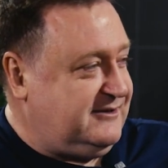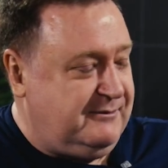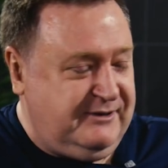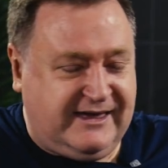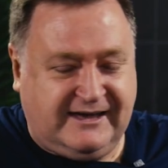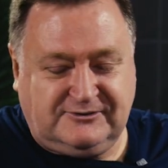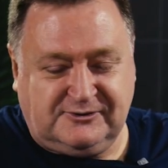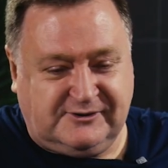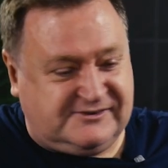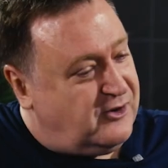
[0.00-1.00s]
Kimi
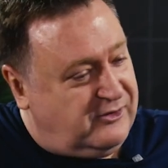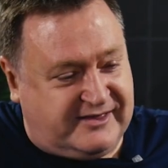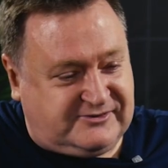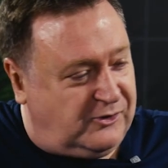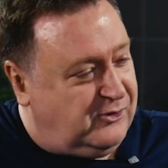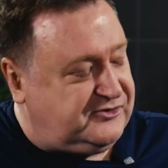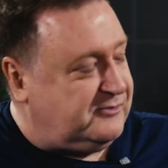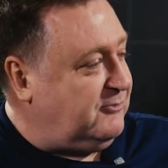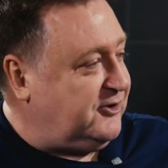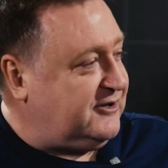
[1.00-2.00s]
K2 that's an awesome model.